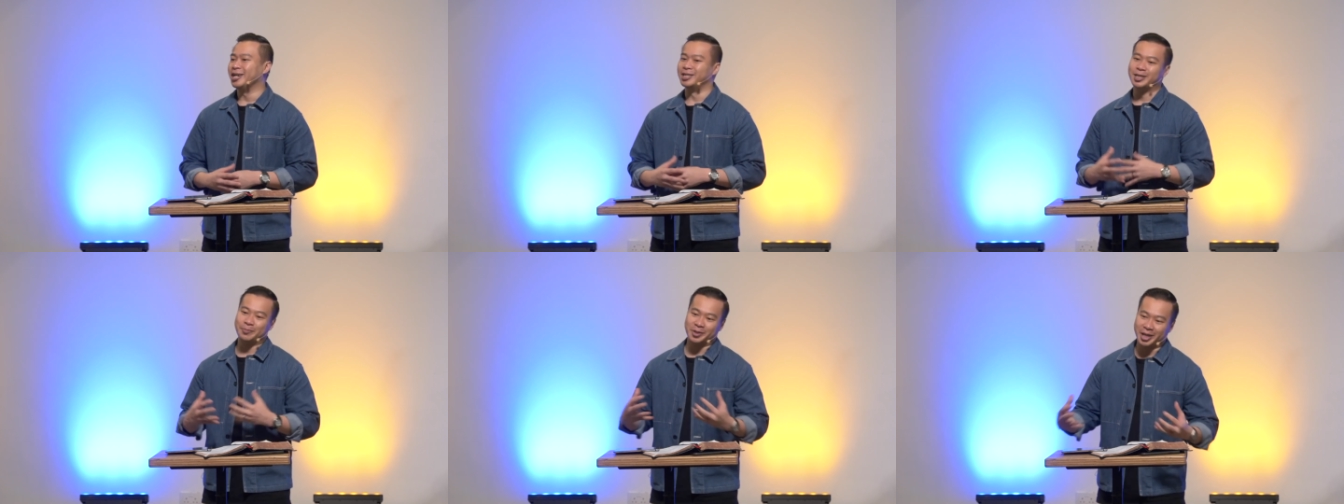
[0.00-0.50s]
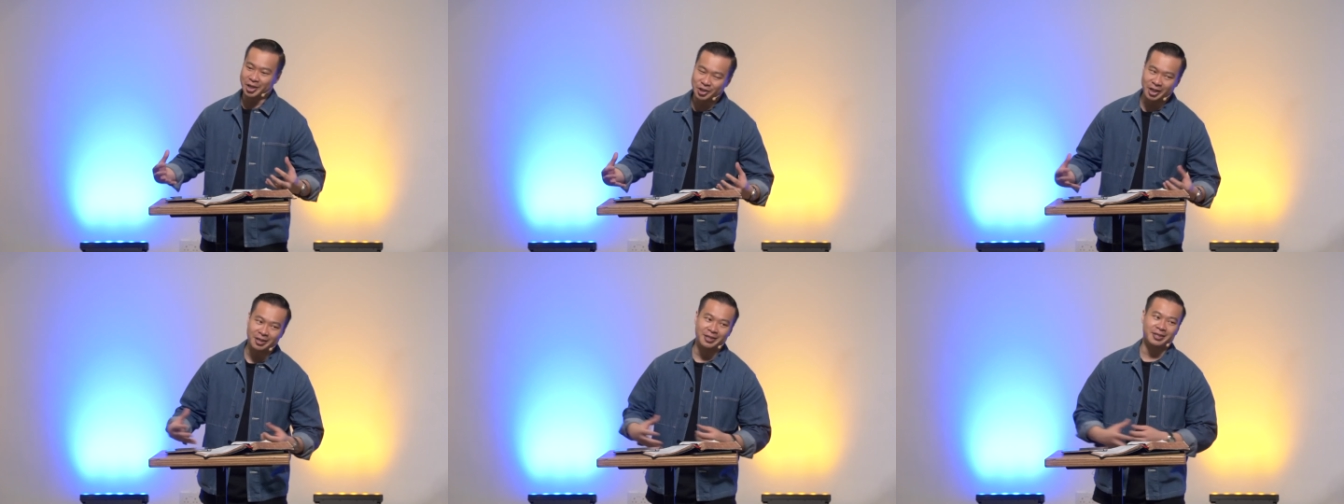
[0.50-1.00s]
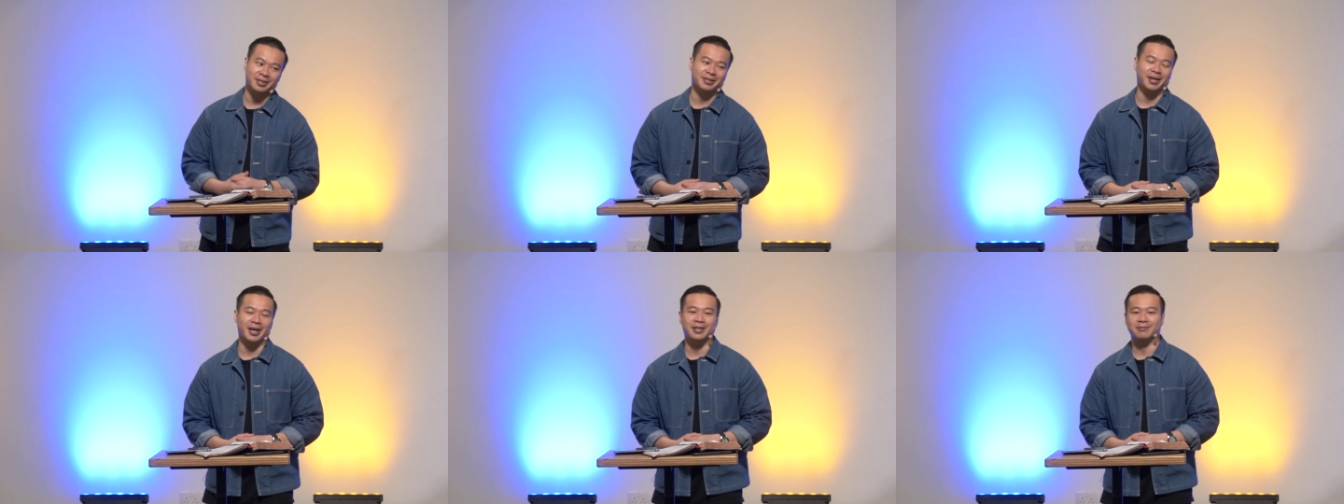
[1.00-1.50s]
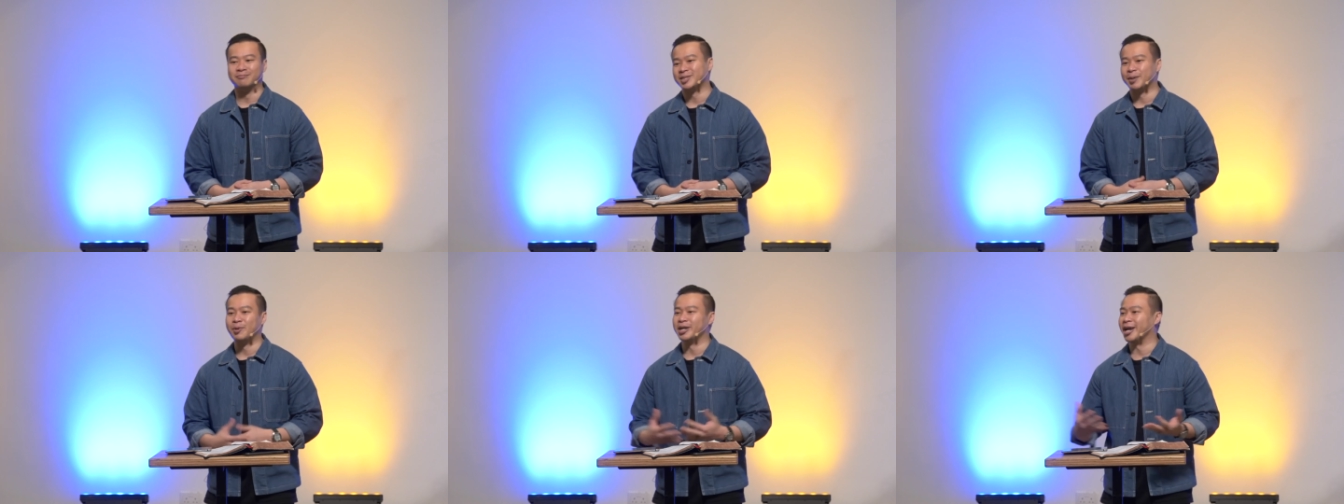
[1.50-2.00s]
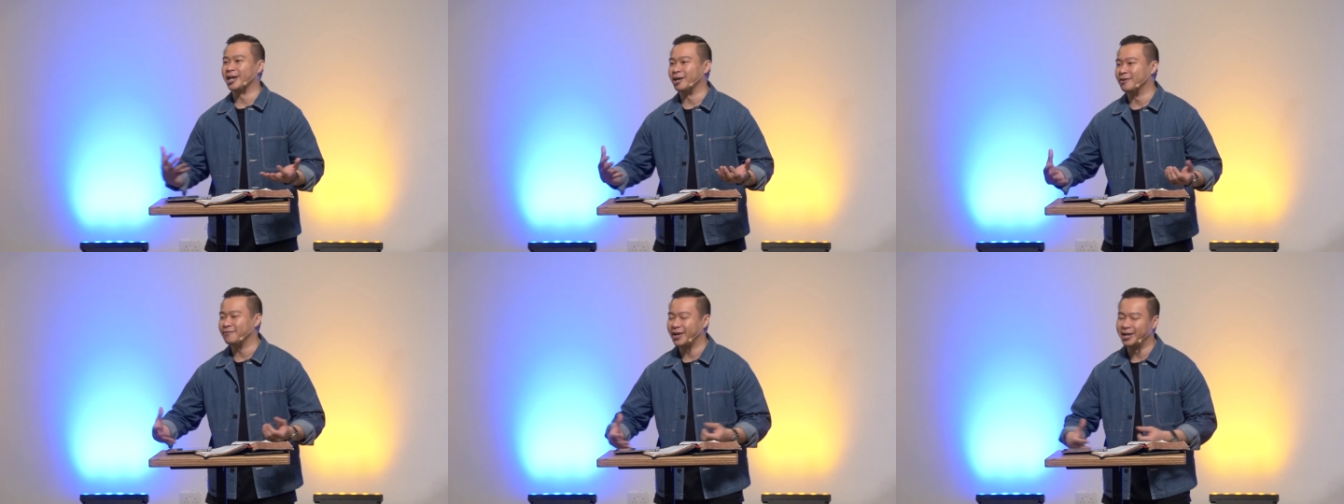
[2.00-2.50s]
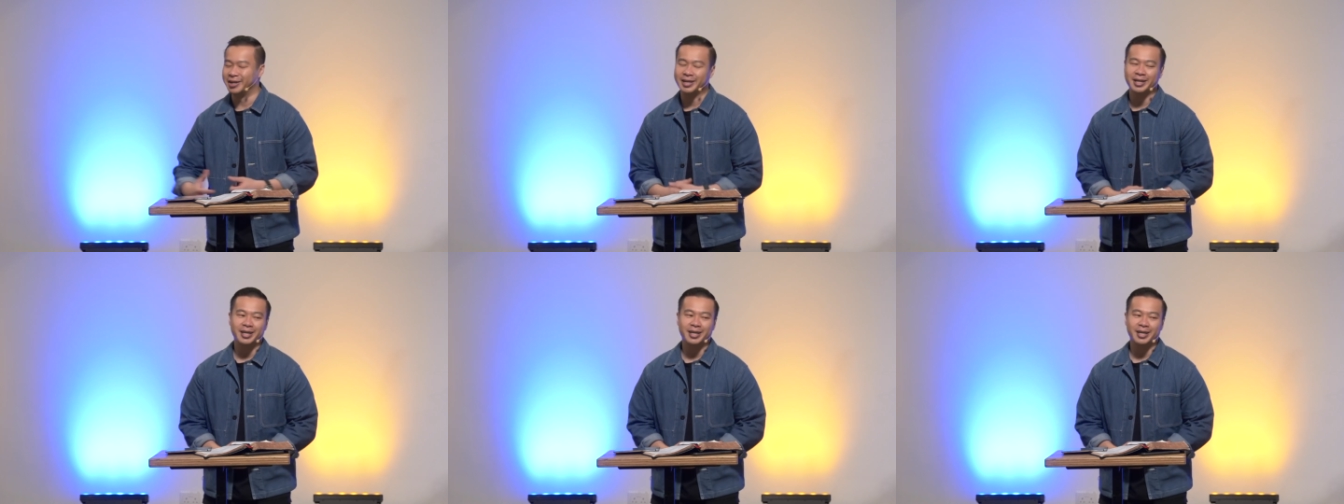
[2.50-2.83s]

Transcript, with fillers: interpretation, and someone getting offended.